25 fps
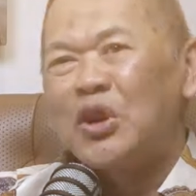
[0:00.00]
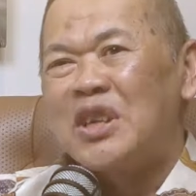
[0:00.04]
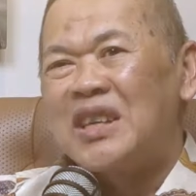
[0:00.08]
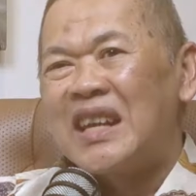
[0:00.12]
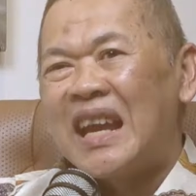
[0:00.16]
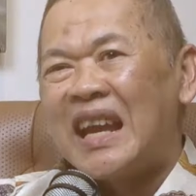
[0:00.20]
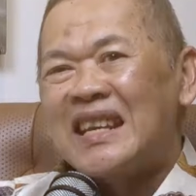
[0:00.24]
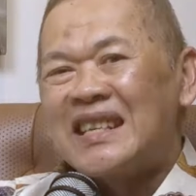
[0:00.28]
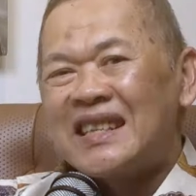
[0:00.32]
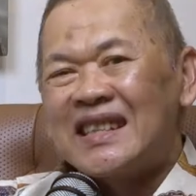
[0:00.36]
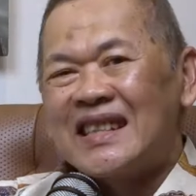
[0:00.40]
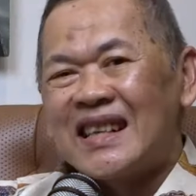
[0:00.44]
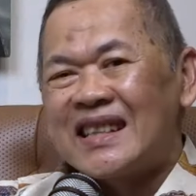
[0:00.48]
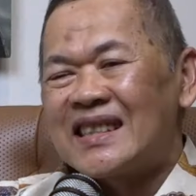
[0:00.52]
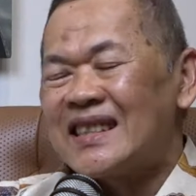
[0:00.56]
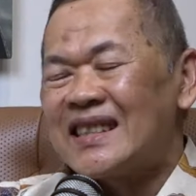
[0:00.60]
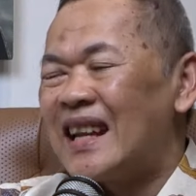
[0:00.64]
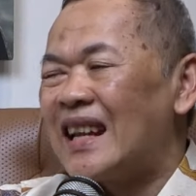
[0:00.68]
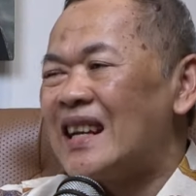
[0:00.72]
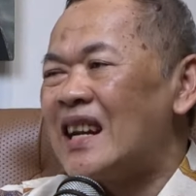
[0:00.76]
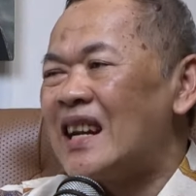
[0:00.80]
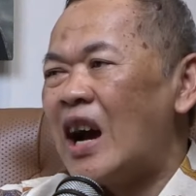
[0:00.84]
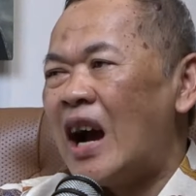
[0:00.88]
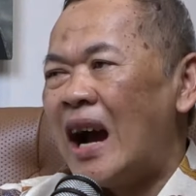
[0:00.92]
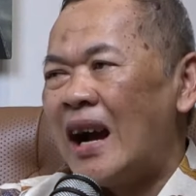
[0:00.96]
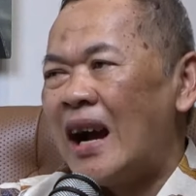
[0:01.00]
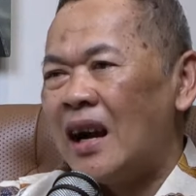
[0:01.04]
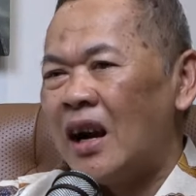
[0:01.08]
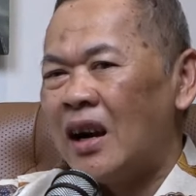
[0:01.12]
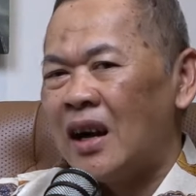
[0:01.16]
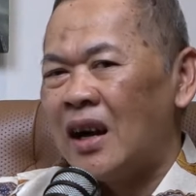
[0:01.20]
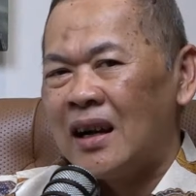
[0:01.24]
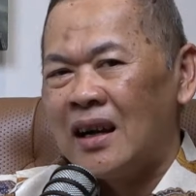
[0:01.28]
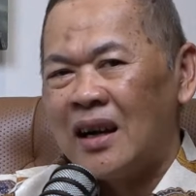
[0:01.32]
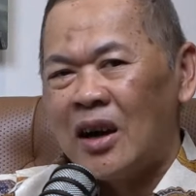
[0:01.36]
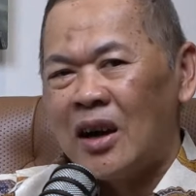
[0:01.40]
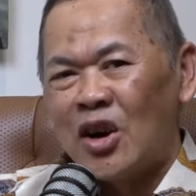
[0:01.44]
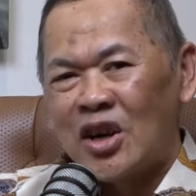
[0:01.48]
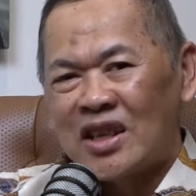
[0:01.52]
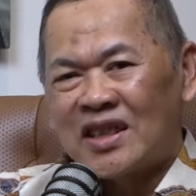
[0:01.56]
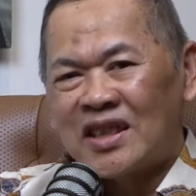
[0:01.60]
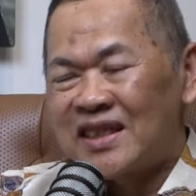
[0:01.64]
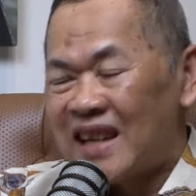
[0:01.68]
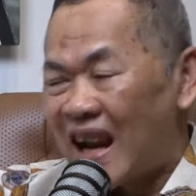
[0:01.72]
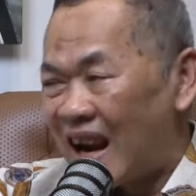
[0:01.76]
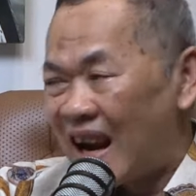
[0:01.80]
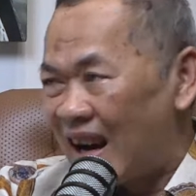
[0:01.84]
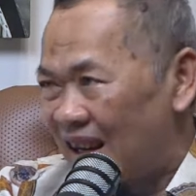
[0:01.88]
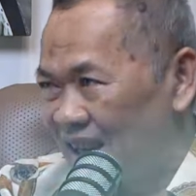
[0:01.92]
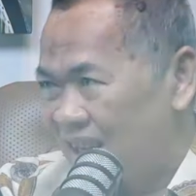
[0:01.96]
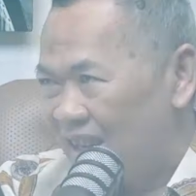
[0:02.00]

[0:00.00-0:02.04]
dangerous than horse dung,